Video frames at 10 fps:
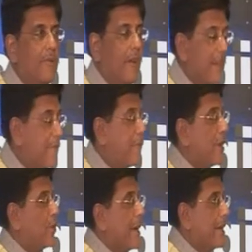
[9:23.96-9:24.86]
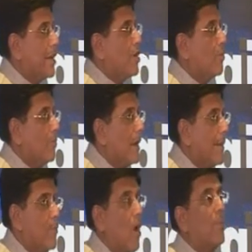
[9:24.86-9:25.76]
very frequently or
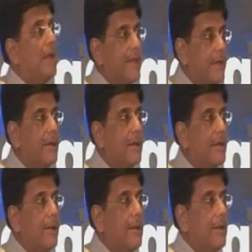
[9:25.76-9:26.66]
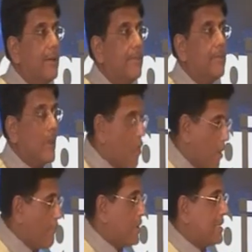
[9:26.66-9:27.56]
abnormally, then
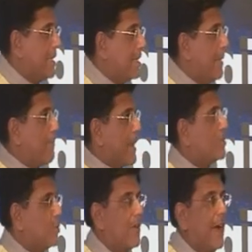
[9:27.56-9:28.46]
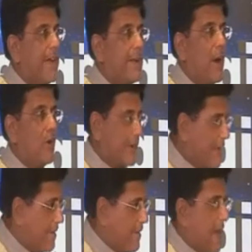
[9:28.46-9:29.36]
obviously the press will write about it
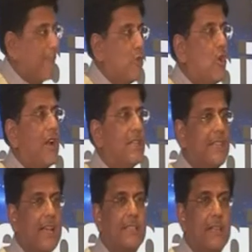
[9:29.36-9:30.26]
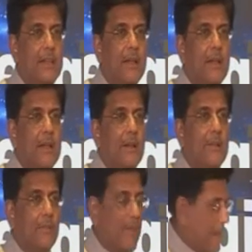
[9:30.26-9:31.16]
and will have to criticize it.
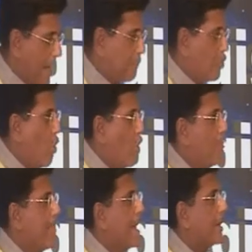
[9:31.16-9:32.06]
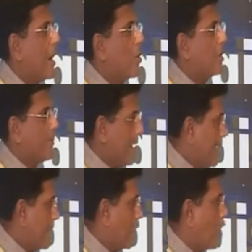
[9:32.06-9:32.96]
They will have to hold me accountable,
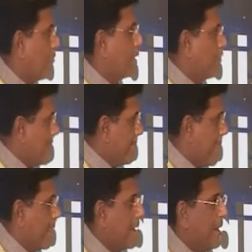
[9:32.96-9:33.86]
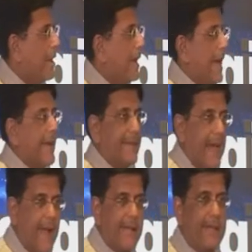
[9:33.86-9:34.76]
and along with me, my
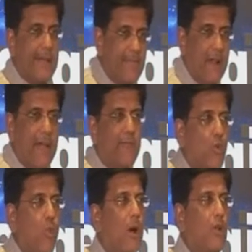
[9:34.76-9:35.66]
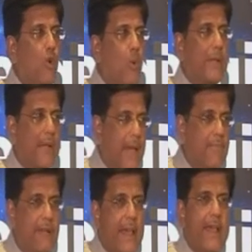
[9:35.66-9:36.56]
entire team will have to work
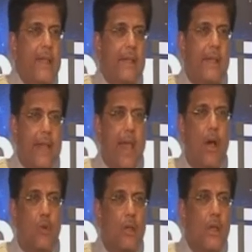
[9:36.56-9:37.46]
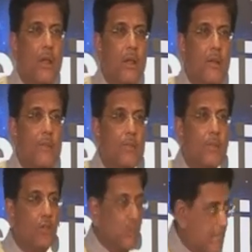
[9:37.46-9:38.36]
overtime day in and day out
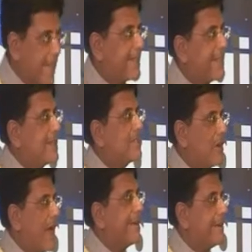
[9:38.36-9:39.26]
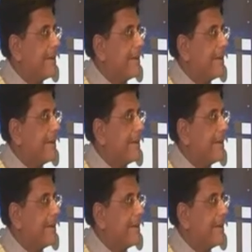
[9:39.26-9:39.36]
to set things right.